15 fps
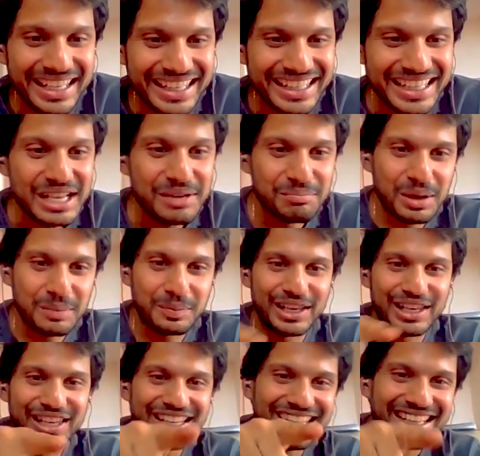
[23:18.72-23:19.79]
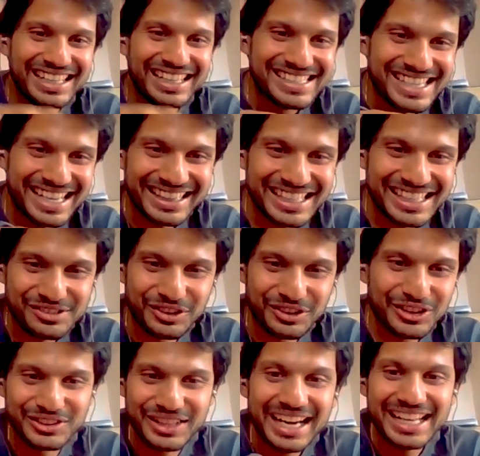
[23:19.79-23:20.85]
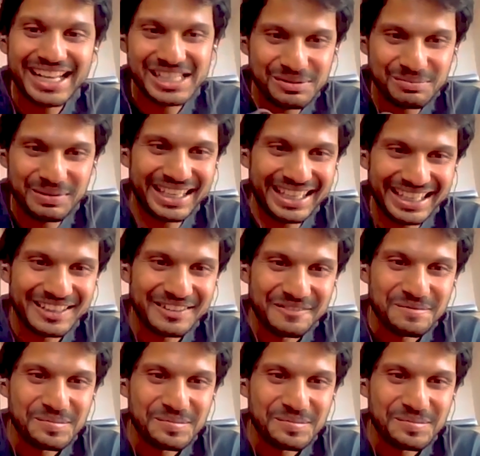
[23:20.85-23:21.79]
is me. Check this photo. That is.